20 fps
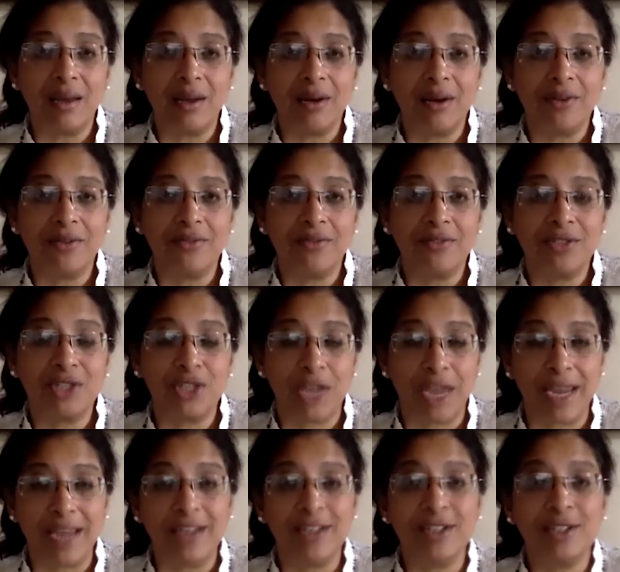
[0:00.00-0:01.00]
of
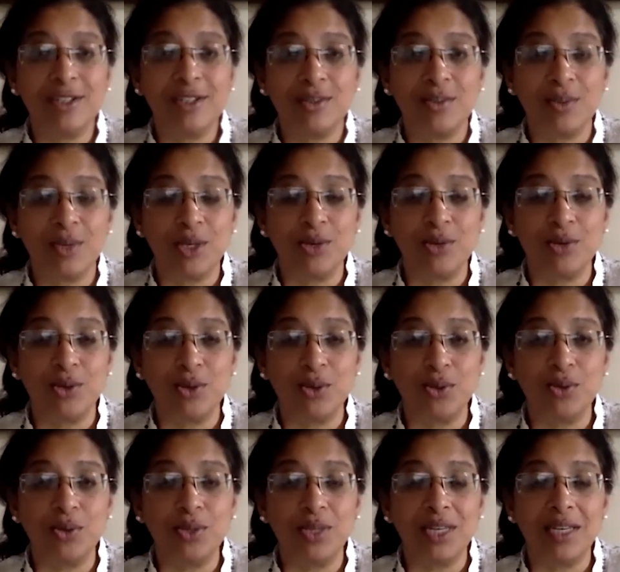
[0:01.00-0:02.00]
changes when you
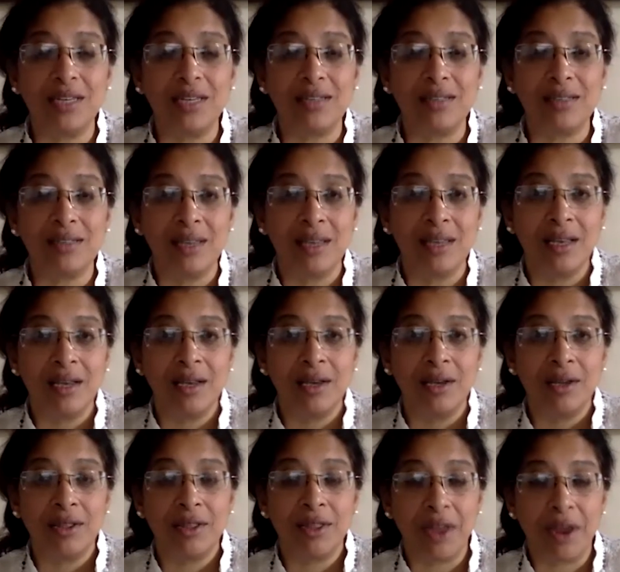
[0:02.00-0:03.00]
do these
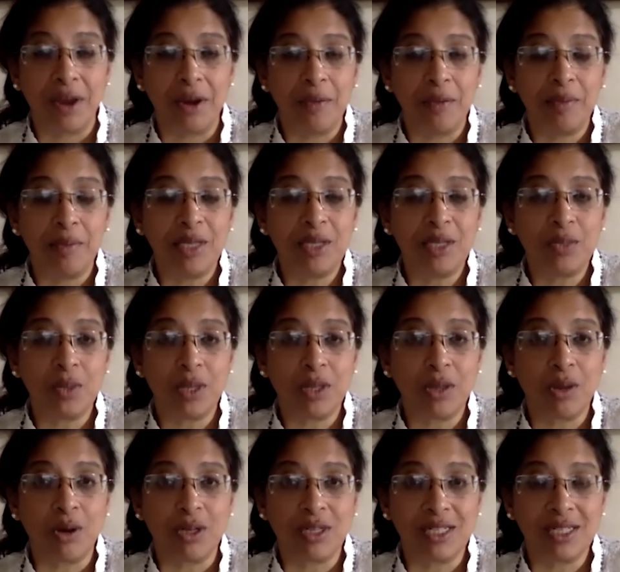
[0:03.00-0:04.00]
therapies with
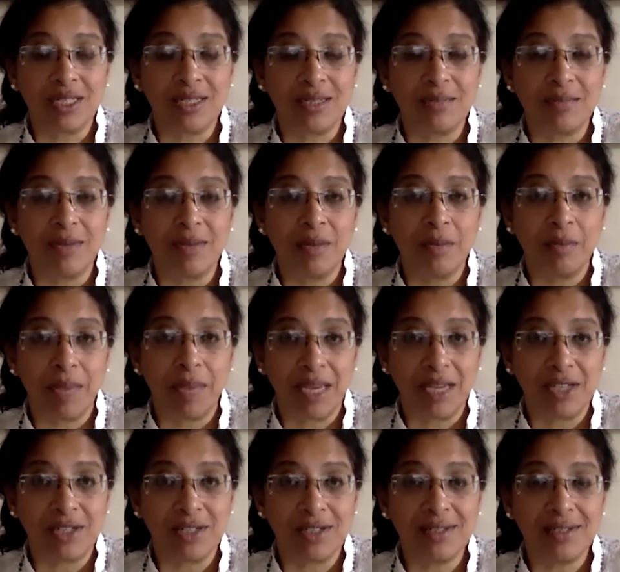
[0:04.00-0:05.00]
autism
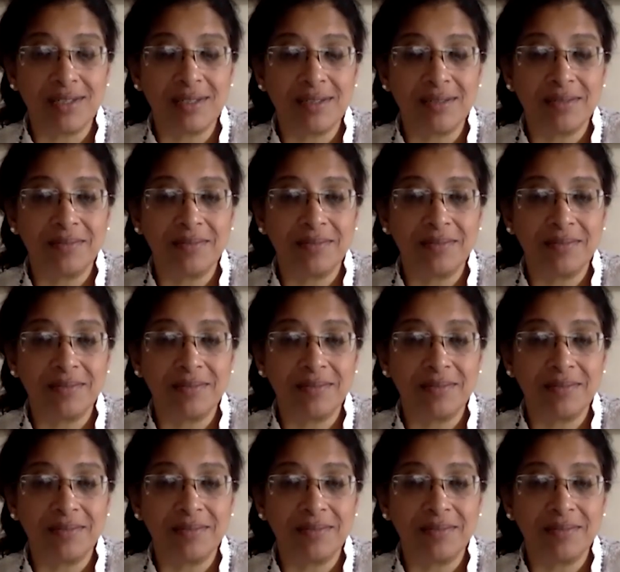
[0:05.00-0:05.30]
patients?